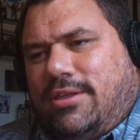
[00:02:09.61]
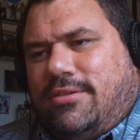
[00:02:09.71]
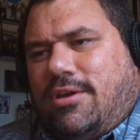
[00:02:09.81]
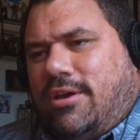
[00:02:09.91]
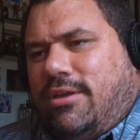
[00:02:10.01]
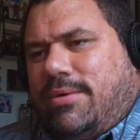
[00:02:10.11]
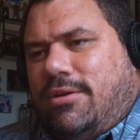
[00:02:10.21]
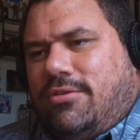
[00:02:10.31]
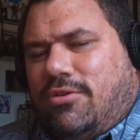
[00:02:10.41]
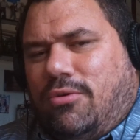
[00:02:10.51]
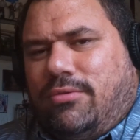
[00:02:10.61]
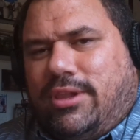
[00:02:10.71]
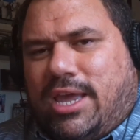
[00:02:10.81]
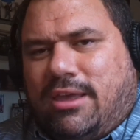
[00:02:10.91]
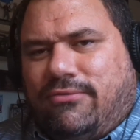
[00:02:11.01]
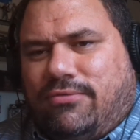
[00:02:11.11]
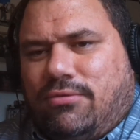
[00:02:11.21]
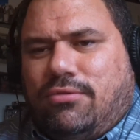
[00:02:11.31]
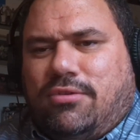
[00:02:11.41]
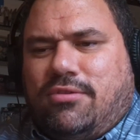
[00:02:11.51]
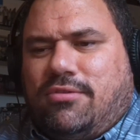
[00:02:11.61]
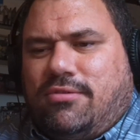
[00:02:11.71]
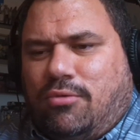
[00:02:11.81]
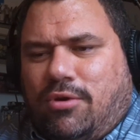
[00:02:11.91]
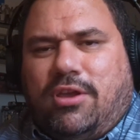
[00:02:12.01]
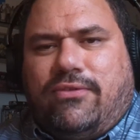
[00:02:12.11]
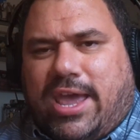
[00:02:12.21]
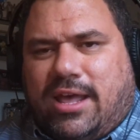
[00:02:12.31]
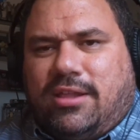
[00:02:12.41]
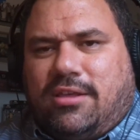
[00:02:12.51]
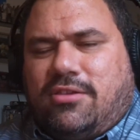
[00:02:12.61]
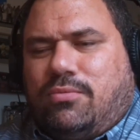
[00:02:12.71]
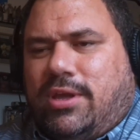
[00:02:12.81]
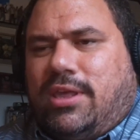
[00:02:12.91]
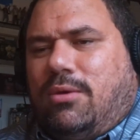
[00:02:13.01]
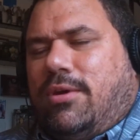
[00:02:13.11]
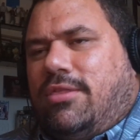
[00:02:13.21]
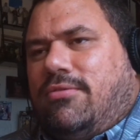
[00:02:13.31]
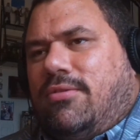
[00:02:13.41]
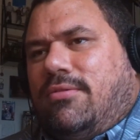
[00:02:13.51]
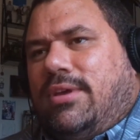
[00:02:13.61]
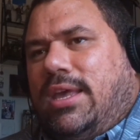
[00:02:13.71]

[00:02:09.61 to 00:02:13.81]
He's talking about his own life through the story of Alex and what he went through.